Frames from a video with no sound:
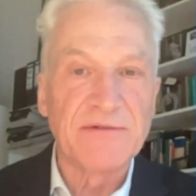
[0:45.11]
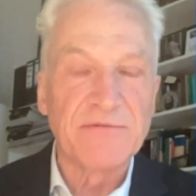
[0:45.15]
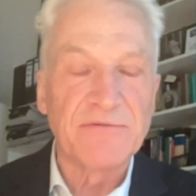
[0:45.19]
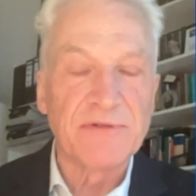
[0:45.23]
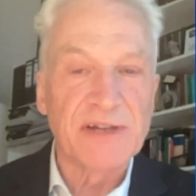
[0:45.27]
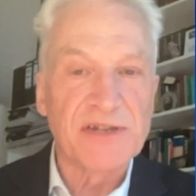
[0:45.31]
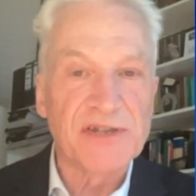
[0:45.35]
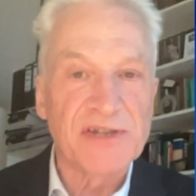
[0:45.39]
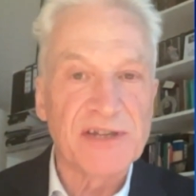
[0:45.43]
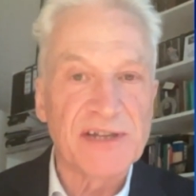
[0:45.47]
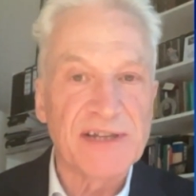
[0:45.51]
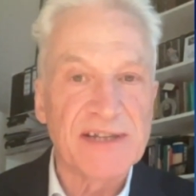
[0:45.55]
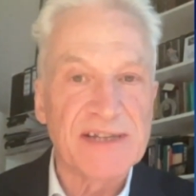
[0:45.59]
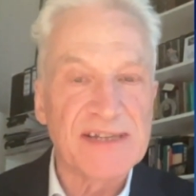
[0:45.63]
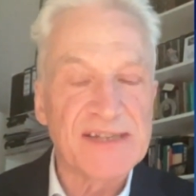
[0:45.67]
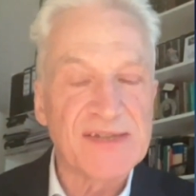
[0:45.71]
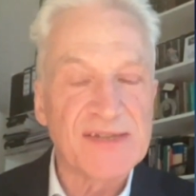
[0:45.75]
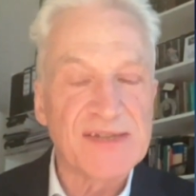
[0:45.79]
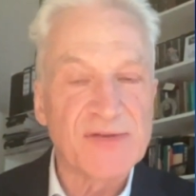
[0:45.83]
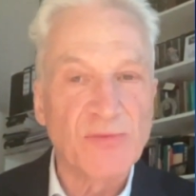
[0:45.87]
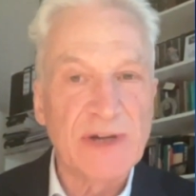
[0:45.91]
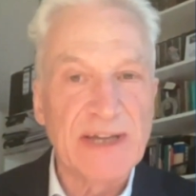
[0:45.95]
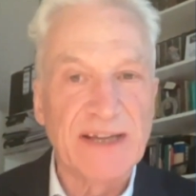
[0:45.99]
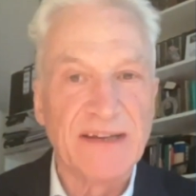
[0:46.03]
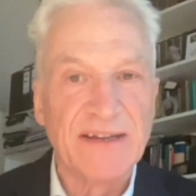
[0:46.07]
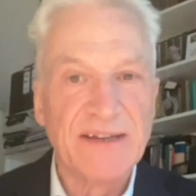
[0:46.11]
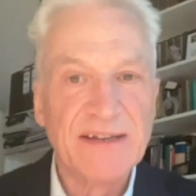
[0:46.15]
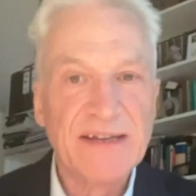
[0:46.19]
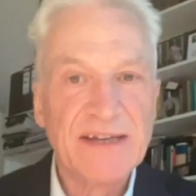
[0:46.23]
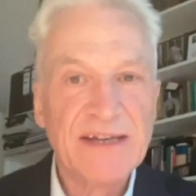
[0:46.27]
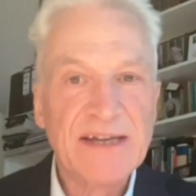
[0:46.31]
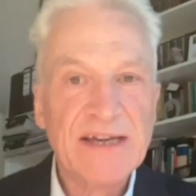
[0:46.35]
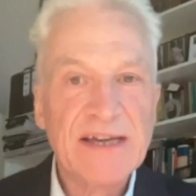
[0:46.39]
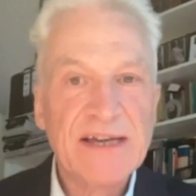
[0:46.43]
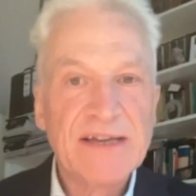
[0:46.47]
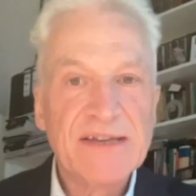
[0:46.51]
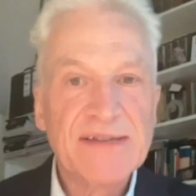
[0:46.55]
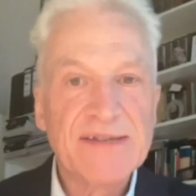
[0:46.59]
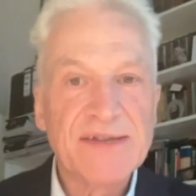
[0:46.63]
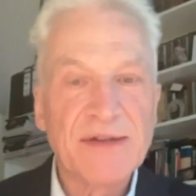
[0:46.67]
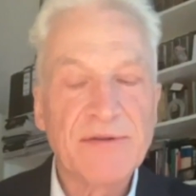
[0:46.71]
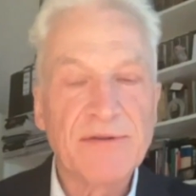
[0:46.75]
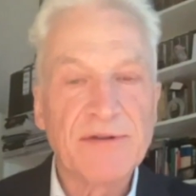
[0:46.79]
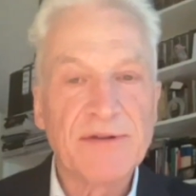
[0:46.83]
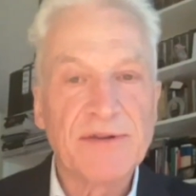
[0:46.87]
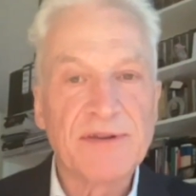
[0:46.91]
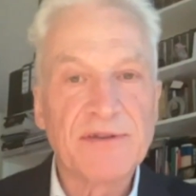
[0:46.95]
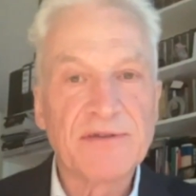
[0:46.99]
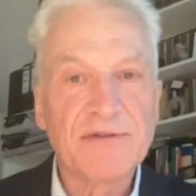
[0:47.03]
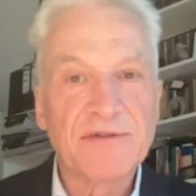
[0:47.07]
Russia as well. So
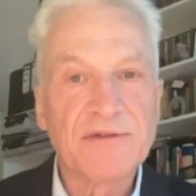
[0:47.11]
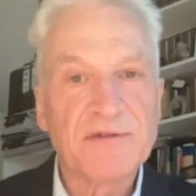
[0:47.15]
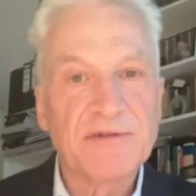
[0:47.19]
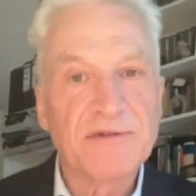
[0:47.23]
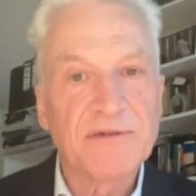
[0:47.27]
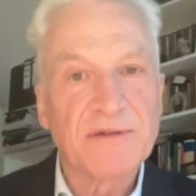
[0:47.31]
the